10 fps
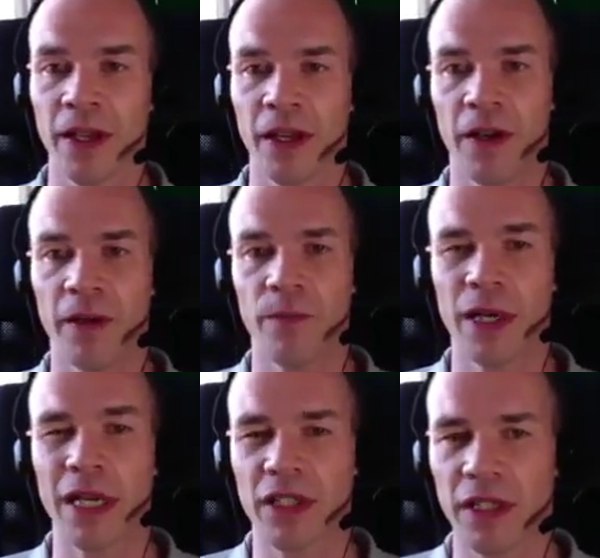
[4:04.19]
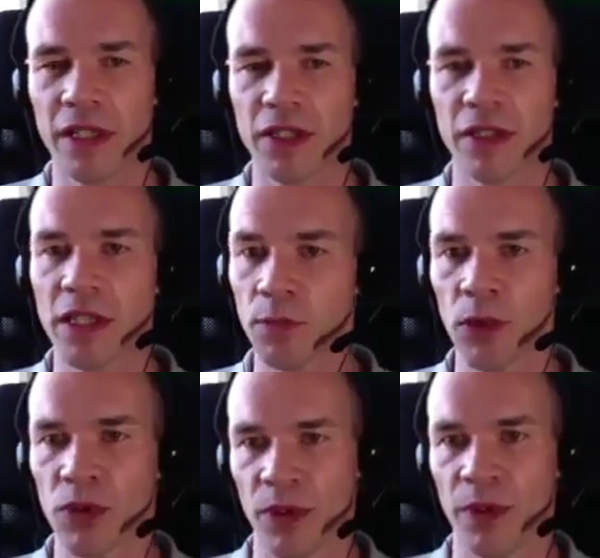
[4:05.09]
When actually there's
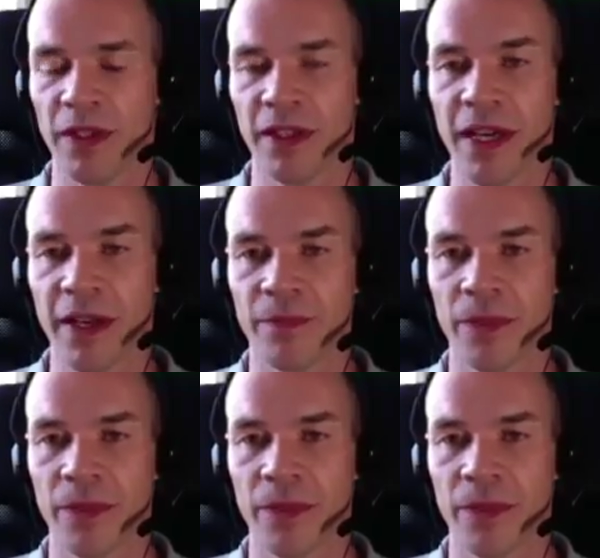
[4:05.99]
more to it than that.